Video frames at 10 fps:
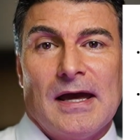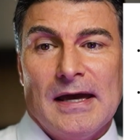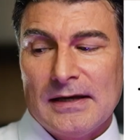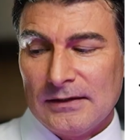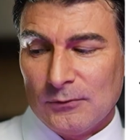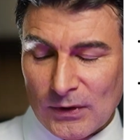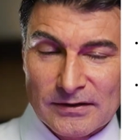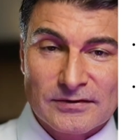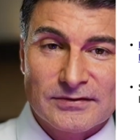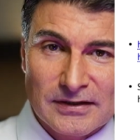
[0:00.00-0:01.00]
And when
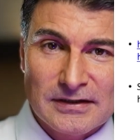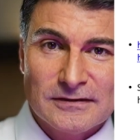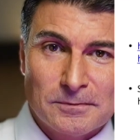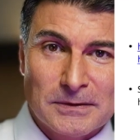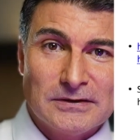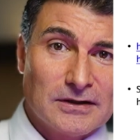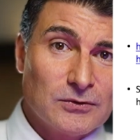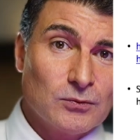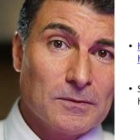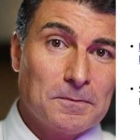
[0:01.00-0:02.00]
a study has been
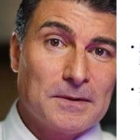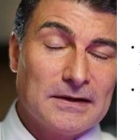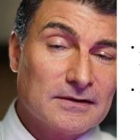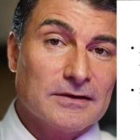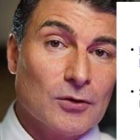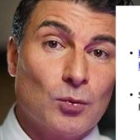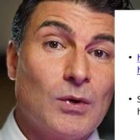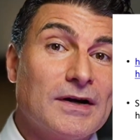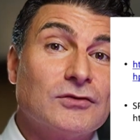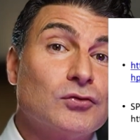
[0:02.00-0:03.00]
done repeatedly, or
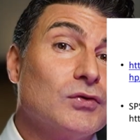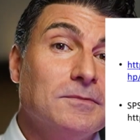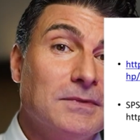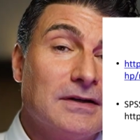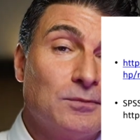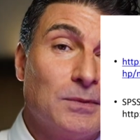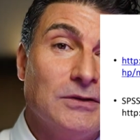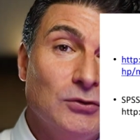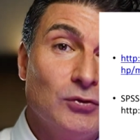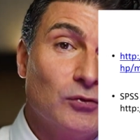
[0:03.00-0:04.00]
when a treatment has been
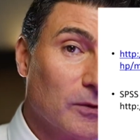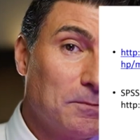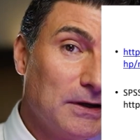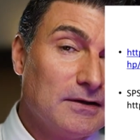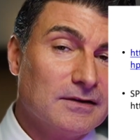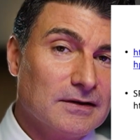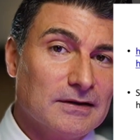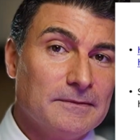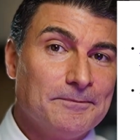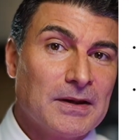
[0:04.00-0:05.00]
used
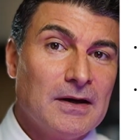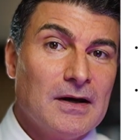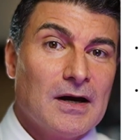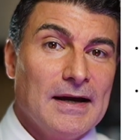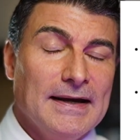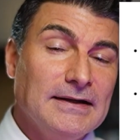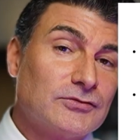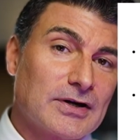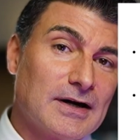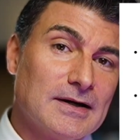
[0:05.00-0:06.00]
repeatedly,
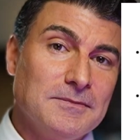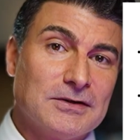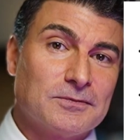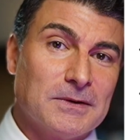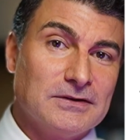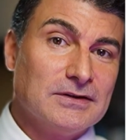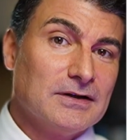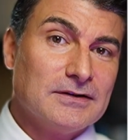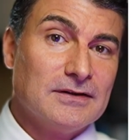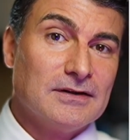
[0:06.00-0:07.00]
each time it's been
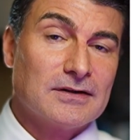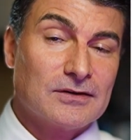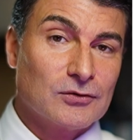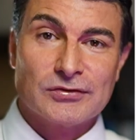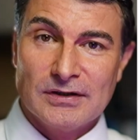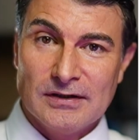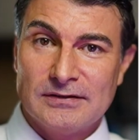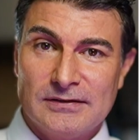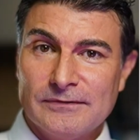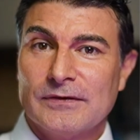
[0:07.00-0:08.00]
done, there's a
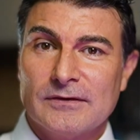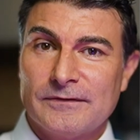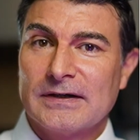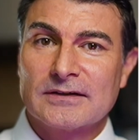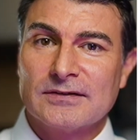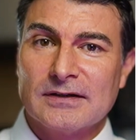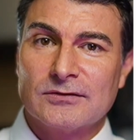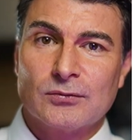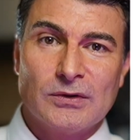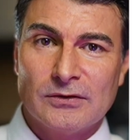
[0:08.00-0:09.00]
different effect
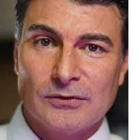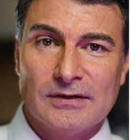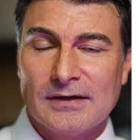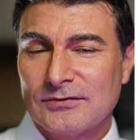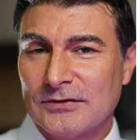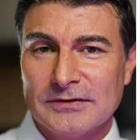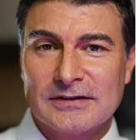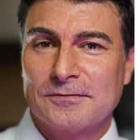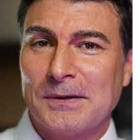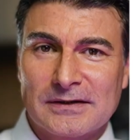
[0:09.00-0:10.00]
size. We don't necessarily
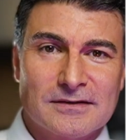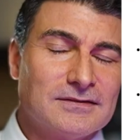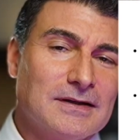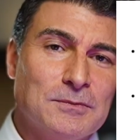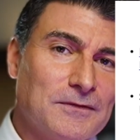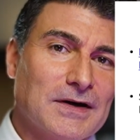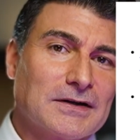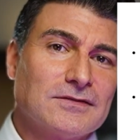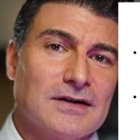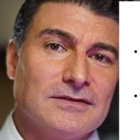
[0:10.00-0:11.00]
expect the same effect
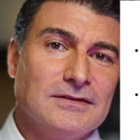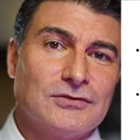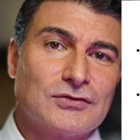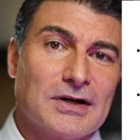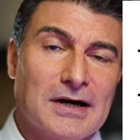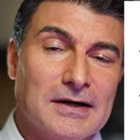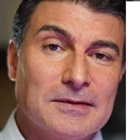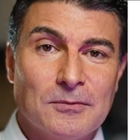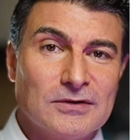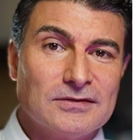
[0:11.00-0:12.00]
size each
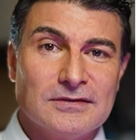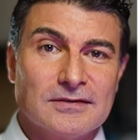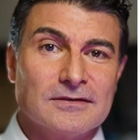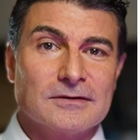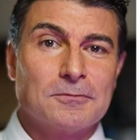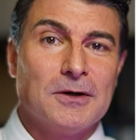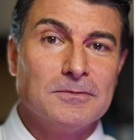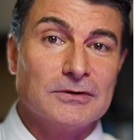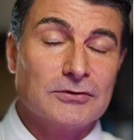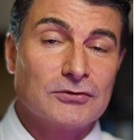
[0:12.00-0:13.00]
time we see something
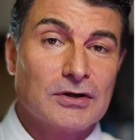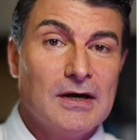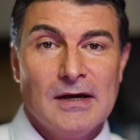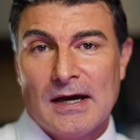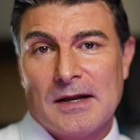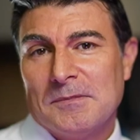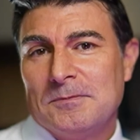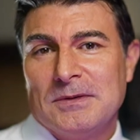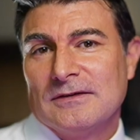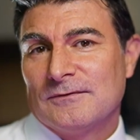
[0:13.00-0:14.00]
published. And it might
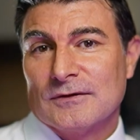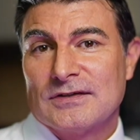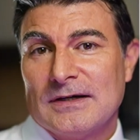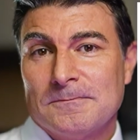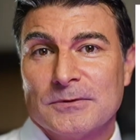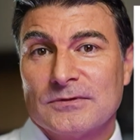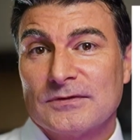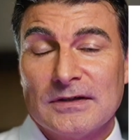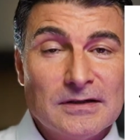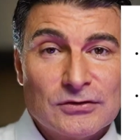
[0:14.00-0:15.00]
be different samples,
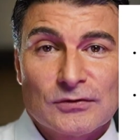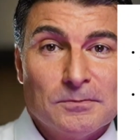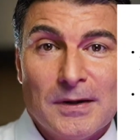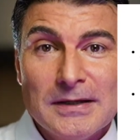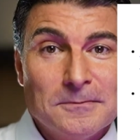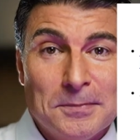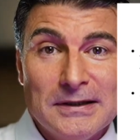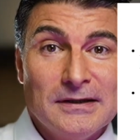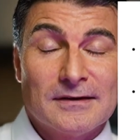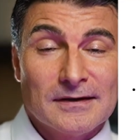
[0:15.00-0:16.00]
and it just might
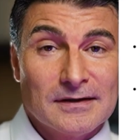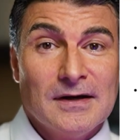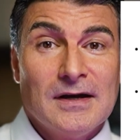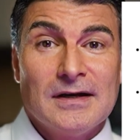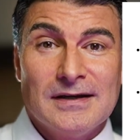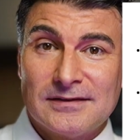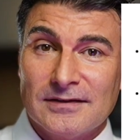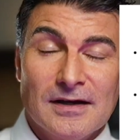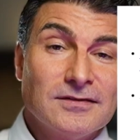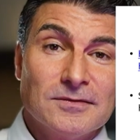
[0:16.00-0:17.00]
be that it's
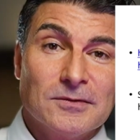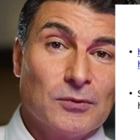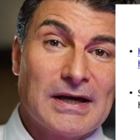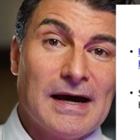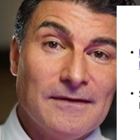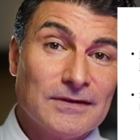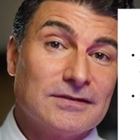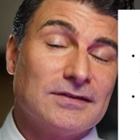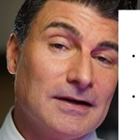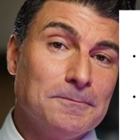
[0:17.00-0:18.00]
an estimate. We have a
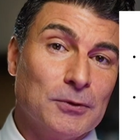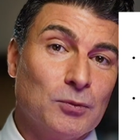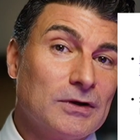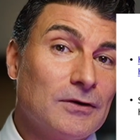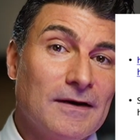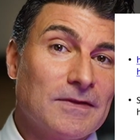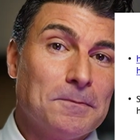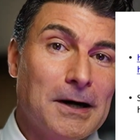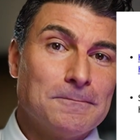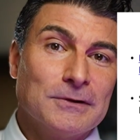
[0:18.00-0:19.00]
sample, we don't have the
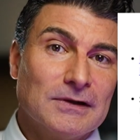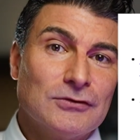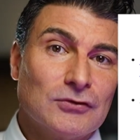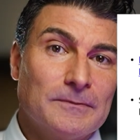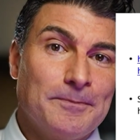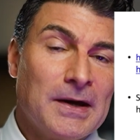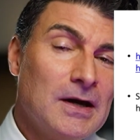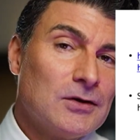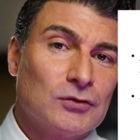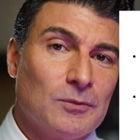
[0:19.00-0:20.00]
population.
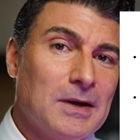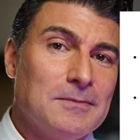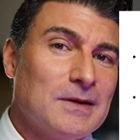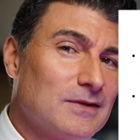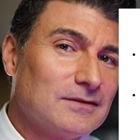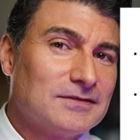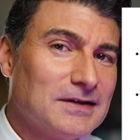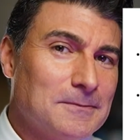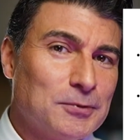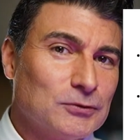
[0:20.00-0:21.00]
So maybe this
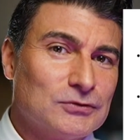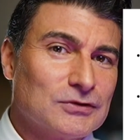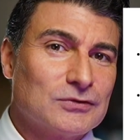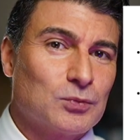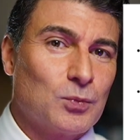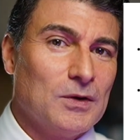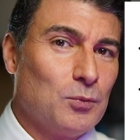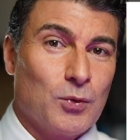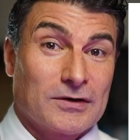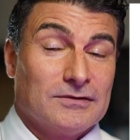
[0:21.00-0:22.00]
sample it
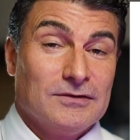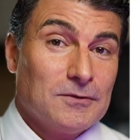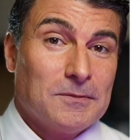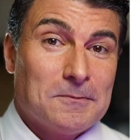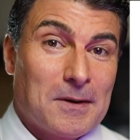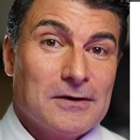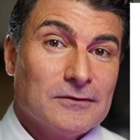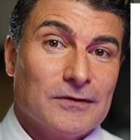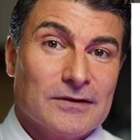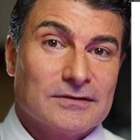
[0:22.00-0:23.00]
worked a little bit better
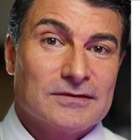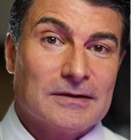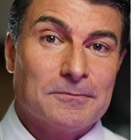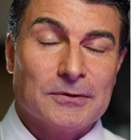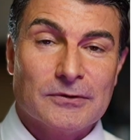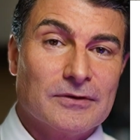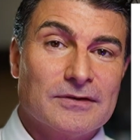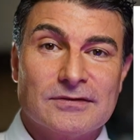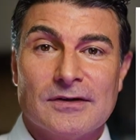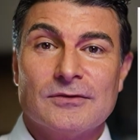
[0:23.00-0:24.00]
for this sample, or
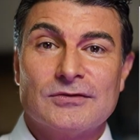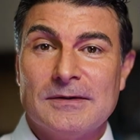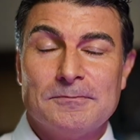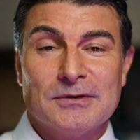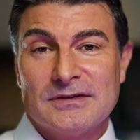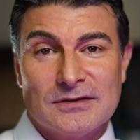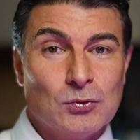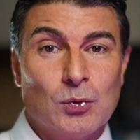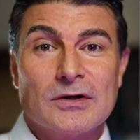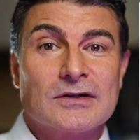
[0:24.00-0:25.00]
this other sample it
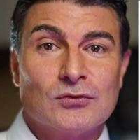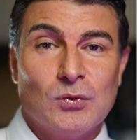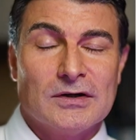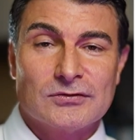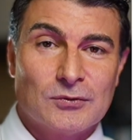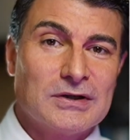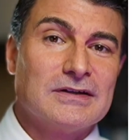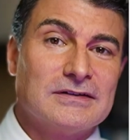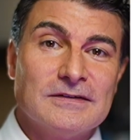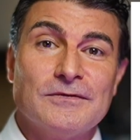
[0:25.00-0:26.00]
didn't work as well. So we
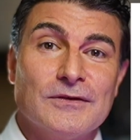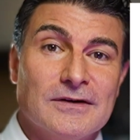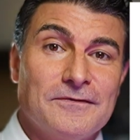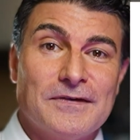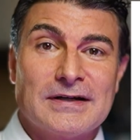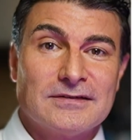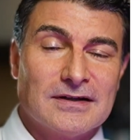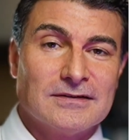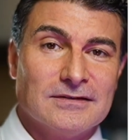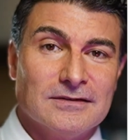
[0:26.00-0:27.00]
get different effect
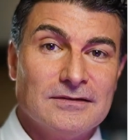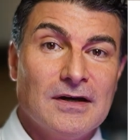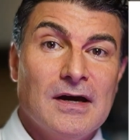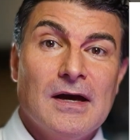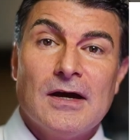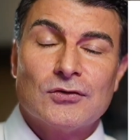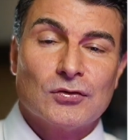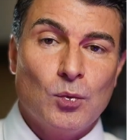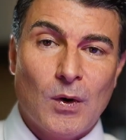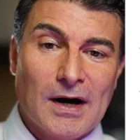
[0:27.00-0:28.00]
sizes. So
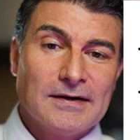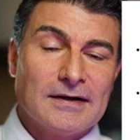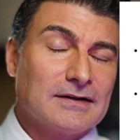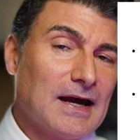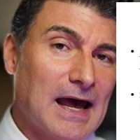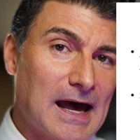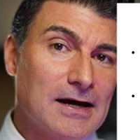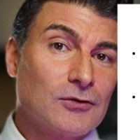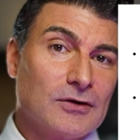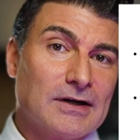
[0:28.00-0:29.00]
why not
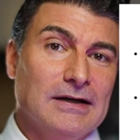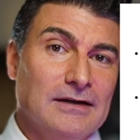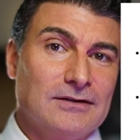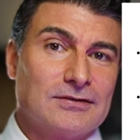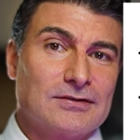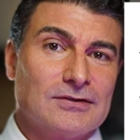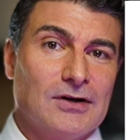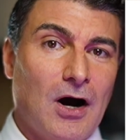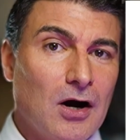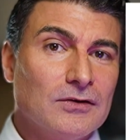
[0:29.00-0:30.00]
aggregate
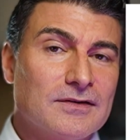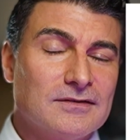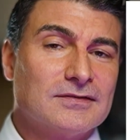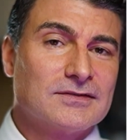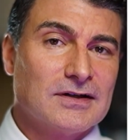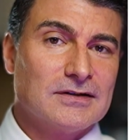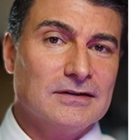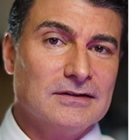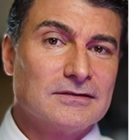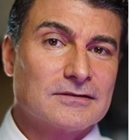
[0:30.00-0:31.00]
all of these
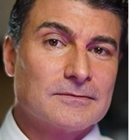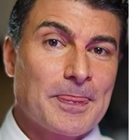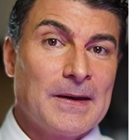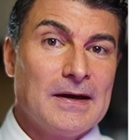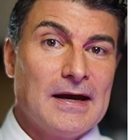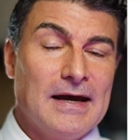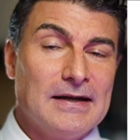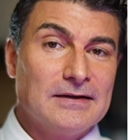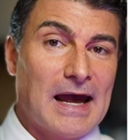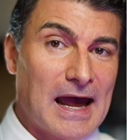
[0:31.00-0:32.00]
studies
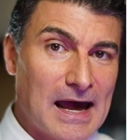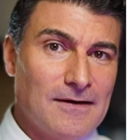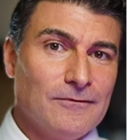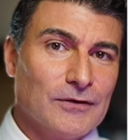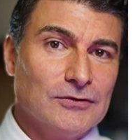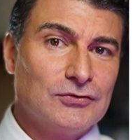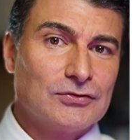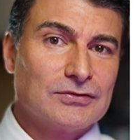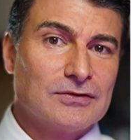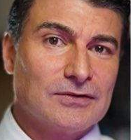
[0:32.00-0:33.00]
and
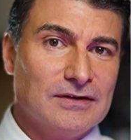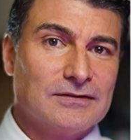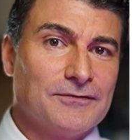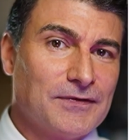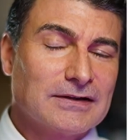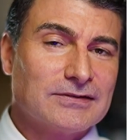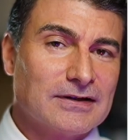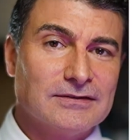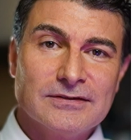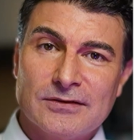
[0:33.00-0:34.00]
average these effect
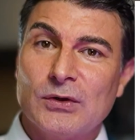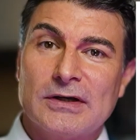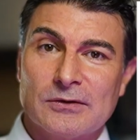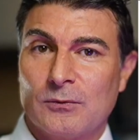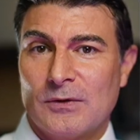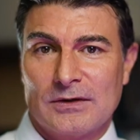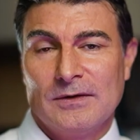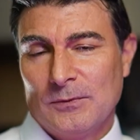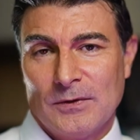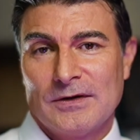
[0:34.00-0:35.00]
sizes, and we get
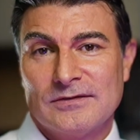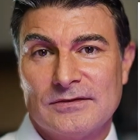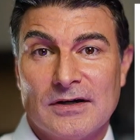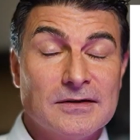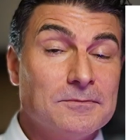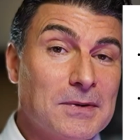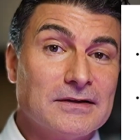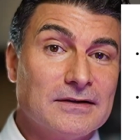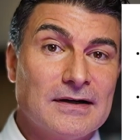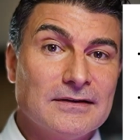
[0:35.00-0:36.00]
what is done in
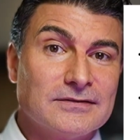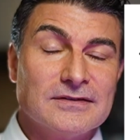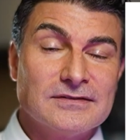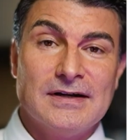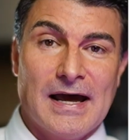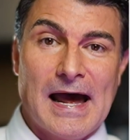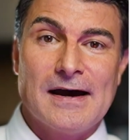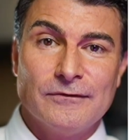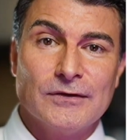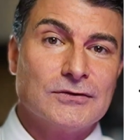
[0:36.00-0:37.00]
meta-analysis, an
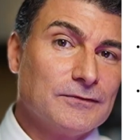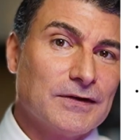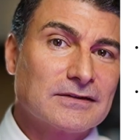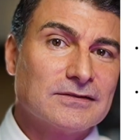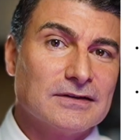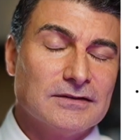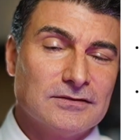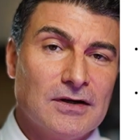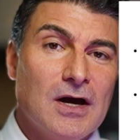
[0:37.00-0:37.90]
average effect size.